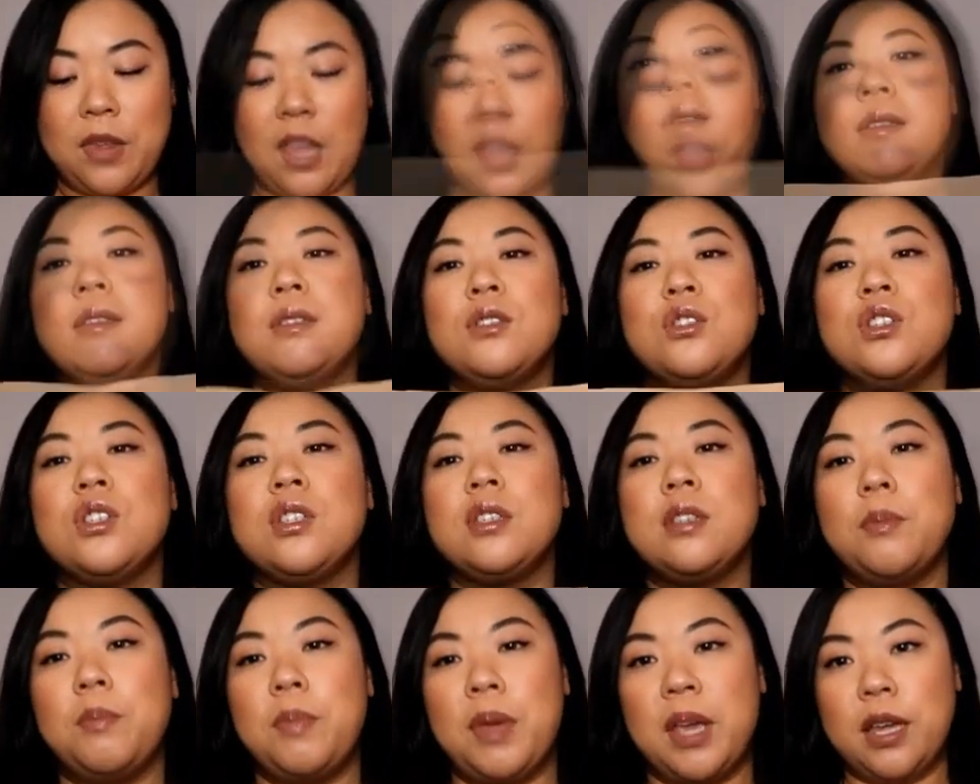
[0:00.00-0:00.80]
This is
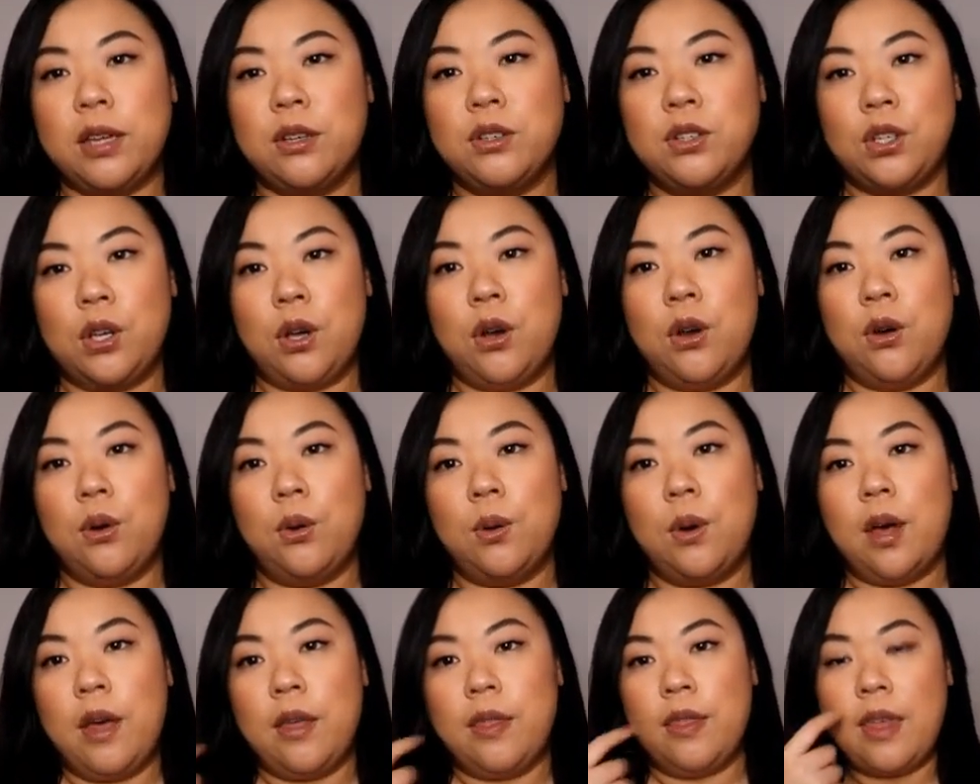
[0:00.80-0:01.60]
just a
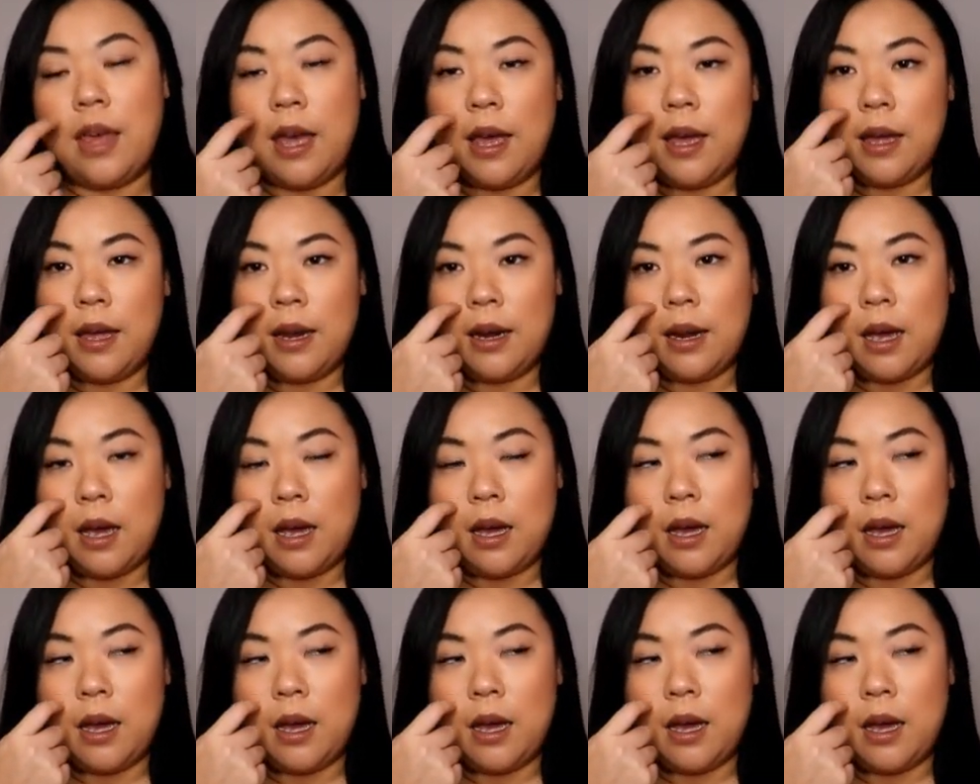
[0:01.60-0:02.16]
bandeau that